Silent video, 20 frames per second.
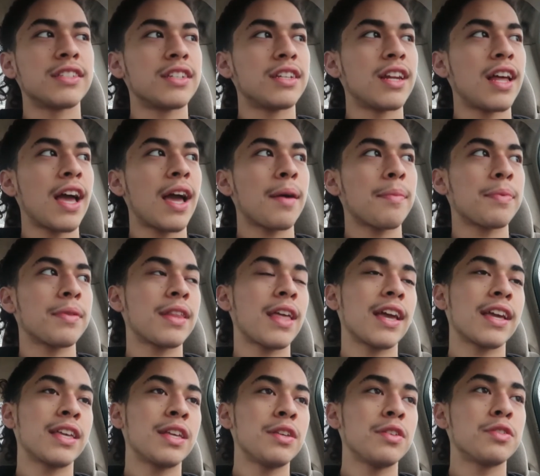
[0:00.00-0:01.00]
gonna happen
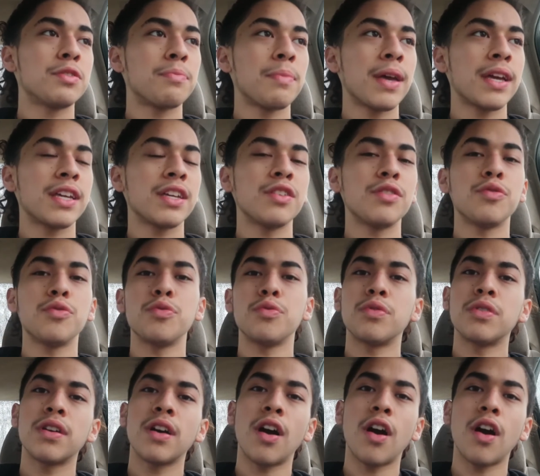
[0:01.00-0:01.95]
that keeps making you,